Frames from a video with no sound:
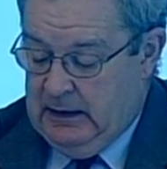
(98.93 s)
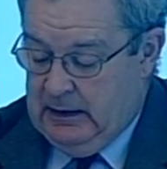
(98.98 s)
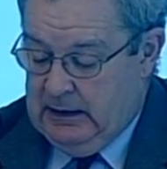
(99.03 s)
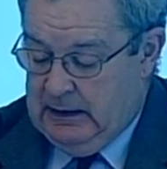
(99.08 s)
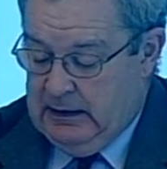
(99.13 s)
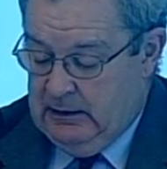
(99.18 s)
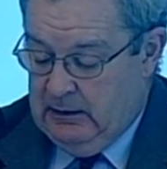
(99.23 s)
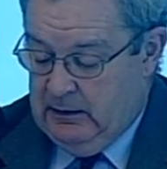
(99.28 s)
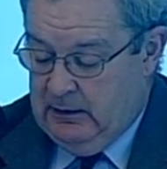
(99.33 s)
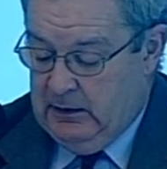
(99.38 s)

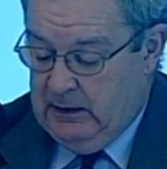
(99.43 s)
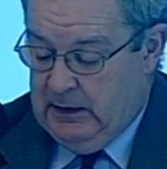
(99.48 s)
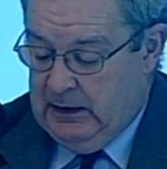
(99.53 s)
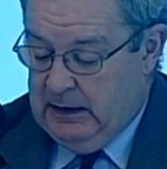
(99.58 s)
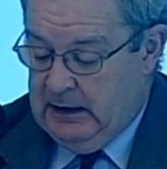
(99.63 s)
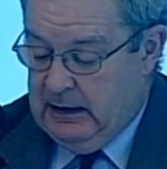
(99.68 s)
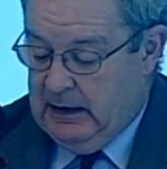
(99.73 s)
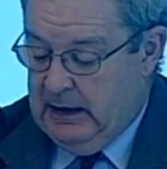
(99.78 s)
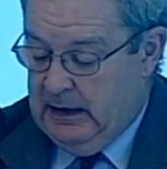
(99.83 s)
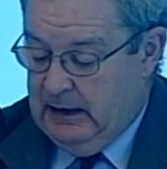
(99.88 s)

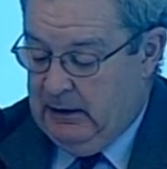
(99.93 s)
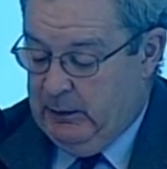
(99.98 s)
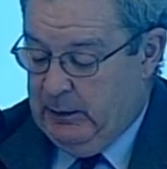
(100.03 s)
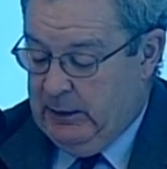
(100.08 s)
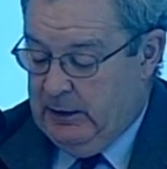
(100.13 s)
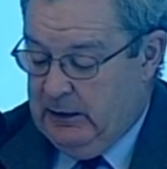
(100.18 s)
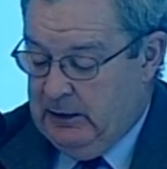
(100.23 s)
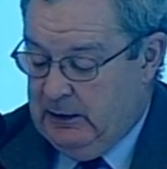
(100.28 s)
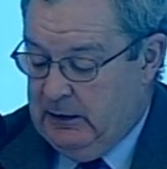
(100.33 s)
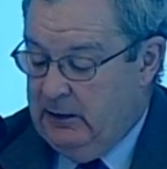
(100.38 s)
e-learning, and
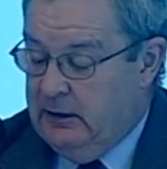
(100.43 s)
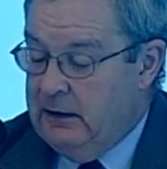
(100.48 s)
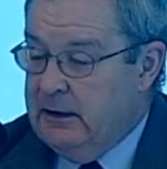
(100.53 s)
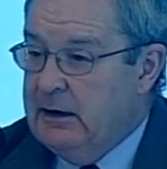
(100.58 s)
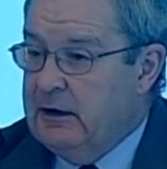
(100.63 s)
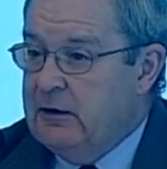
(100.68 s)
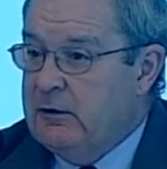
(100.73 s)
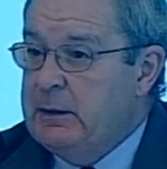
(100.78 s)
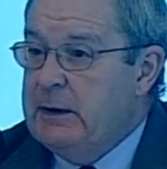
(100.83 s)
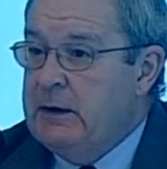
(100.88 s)
partly on
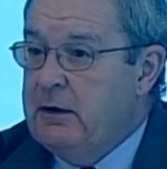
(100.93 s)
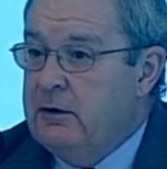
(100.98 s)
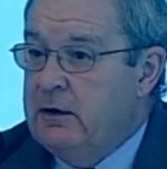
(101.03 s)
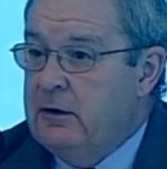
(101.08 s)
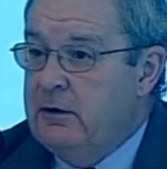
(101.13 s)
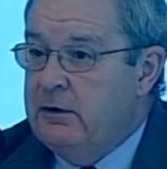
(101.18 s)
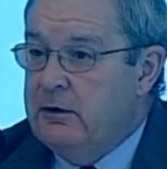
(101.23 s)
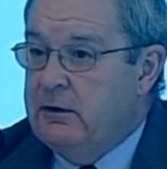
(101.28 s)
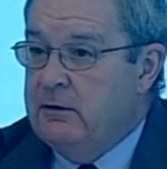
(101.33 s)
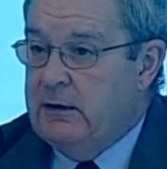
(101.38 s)

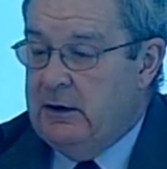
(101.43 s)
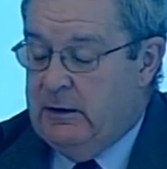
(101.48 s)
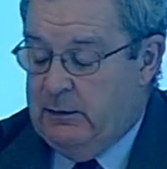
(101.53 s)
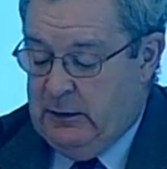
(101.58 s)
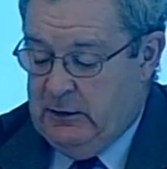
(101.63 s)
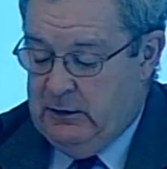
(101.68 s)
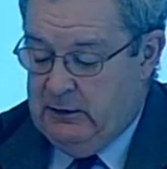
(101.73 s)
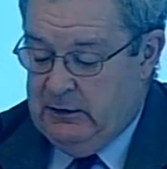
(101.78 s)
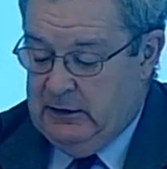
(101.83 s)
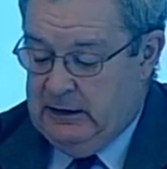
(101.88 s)
experience of our
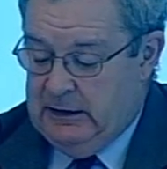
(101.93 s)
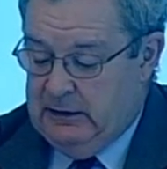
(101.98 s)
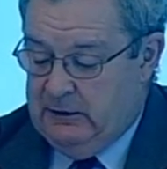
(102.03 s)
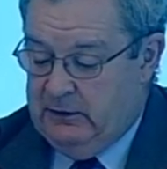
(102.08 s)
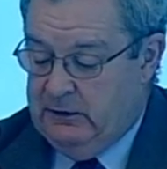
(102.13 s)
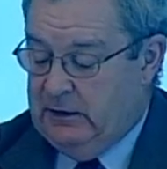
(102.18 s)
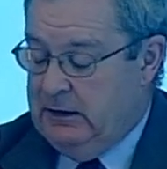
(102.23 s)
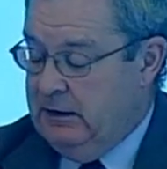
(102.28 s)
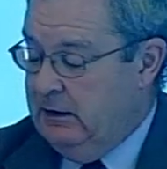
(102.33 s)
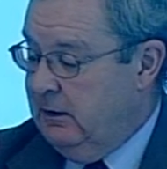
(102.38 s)

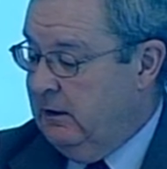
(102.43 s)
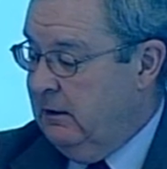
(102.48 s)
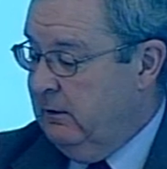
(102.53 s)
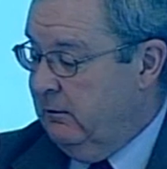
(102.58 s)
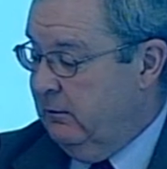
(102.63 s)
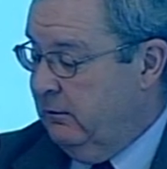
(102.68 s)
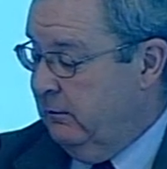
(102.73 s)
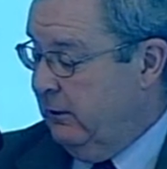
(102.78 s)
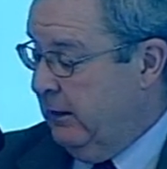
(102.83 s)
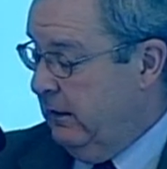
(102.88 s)
projects in
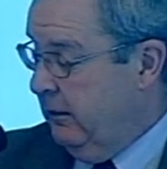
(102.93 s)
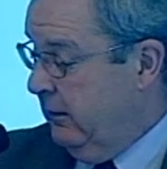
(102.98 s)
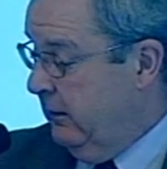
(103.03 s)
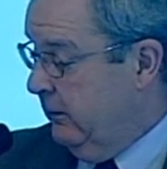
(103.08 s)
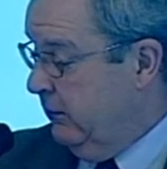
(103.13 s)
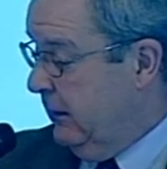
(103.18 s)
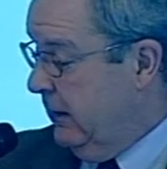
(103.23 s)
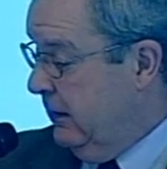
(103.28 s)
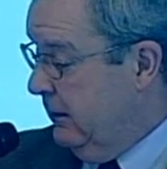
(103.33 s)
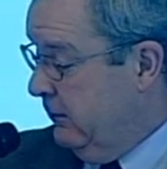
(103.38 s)
various
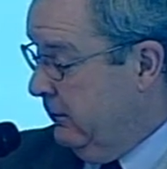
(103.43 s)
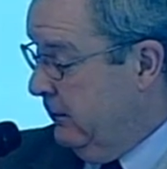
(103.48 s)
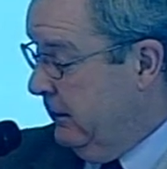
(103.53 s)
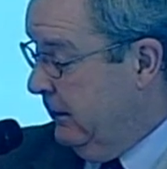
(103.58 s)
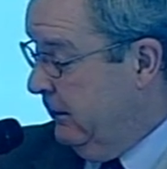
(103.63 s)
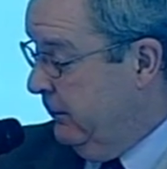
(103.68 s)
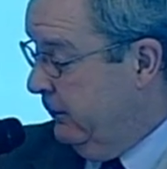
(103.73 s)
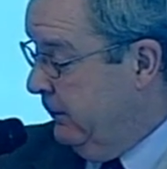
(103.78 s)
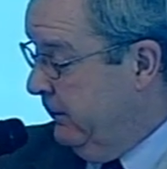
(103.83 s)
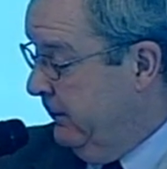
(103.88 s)

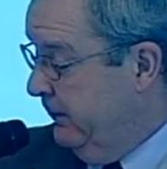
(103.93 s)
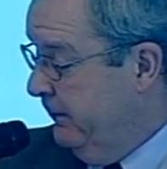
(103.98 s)
countries.